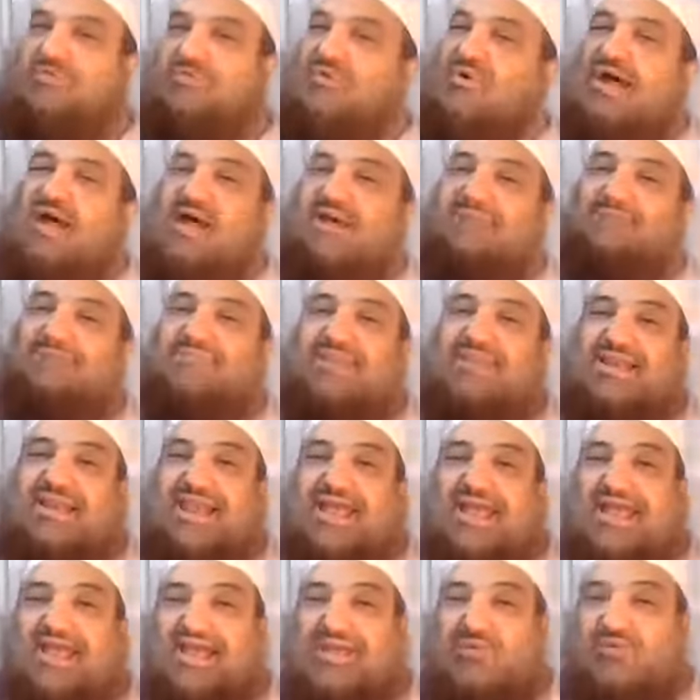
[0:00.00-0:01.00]
Abu
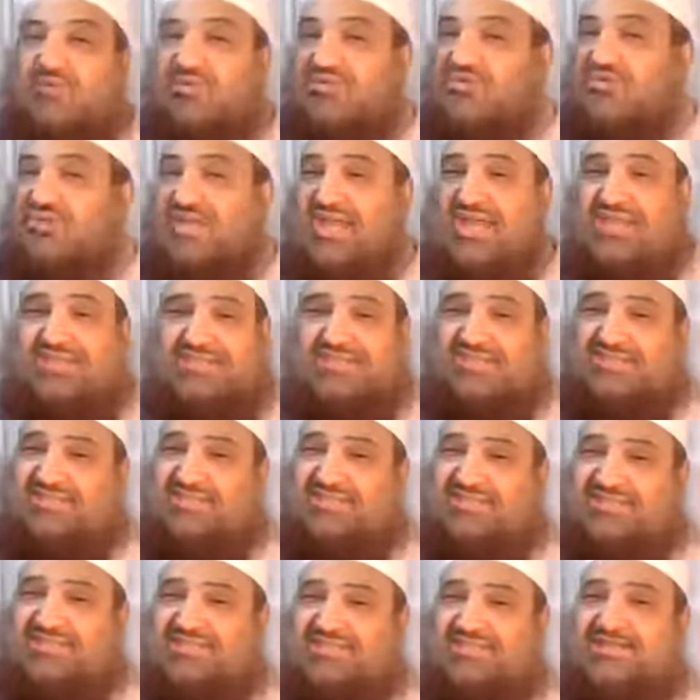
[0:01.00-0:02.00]
Abdullah, which case is
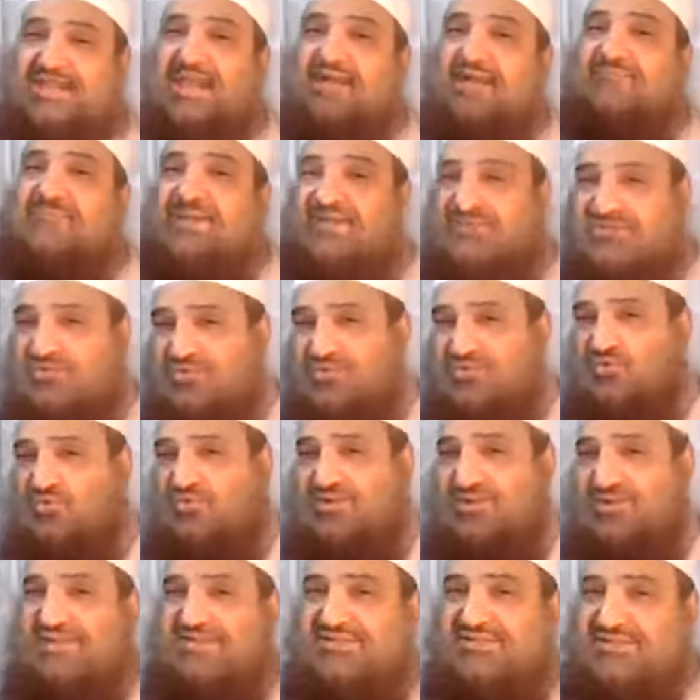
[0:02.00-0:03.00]
this? I've mentioned two
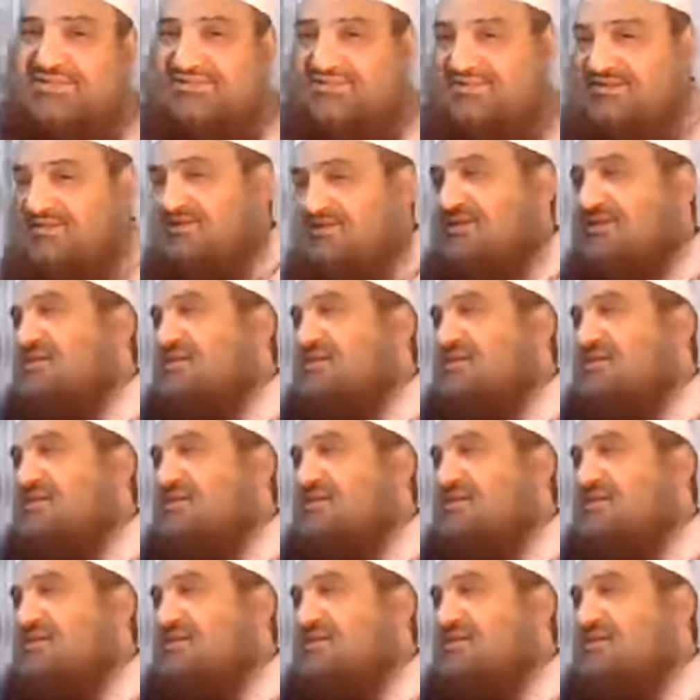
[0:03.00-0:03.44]
cases.